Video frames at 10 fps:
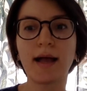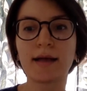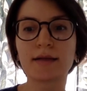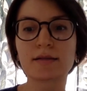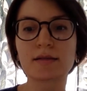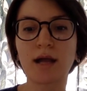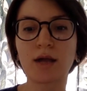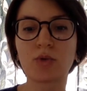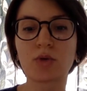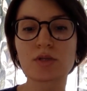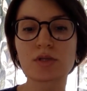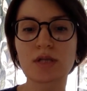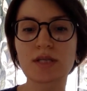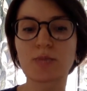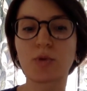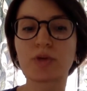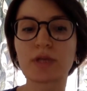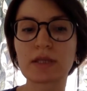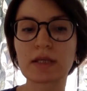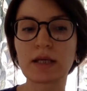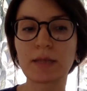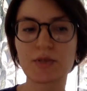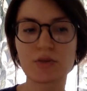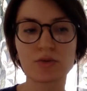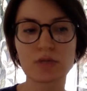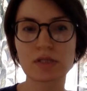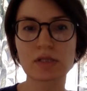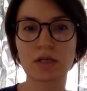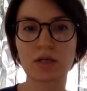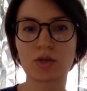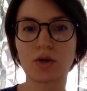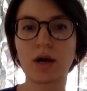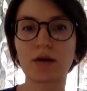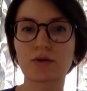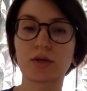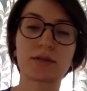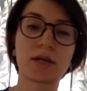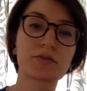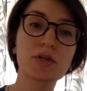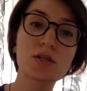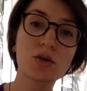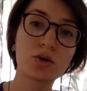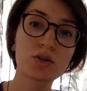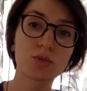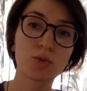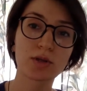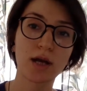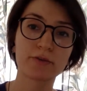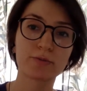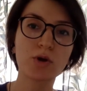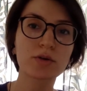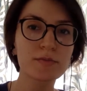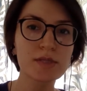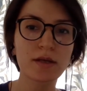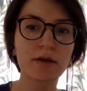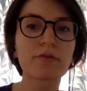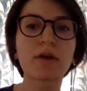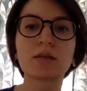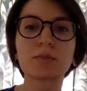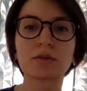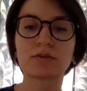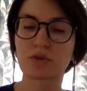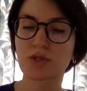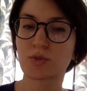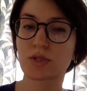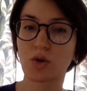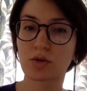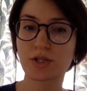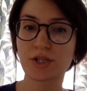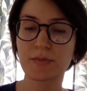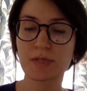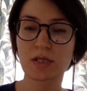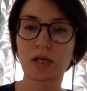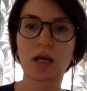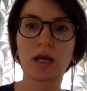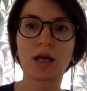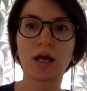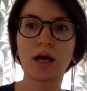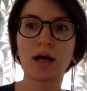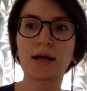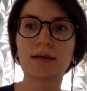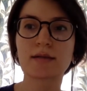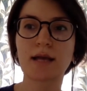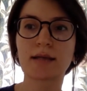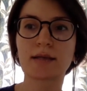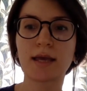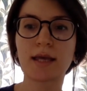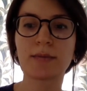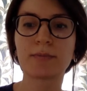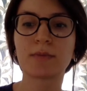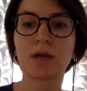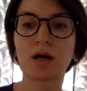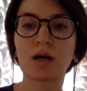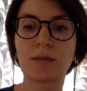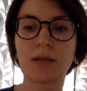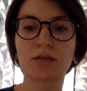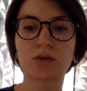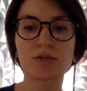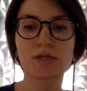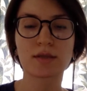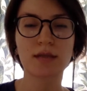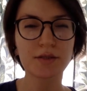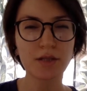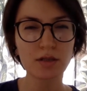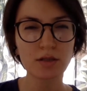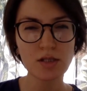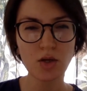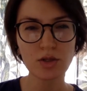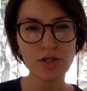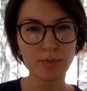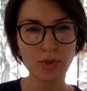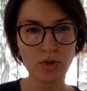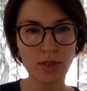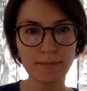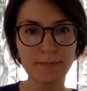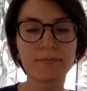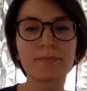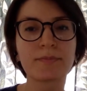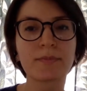and I was exploring the opportunities, how to conduct research and what kind of programs they are available, of course, with scholarships. And I came across the Lenkyupon scholarship program,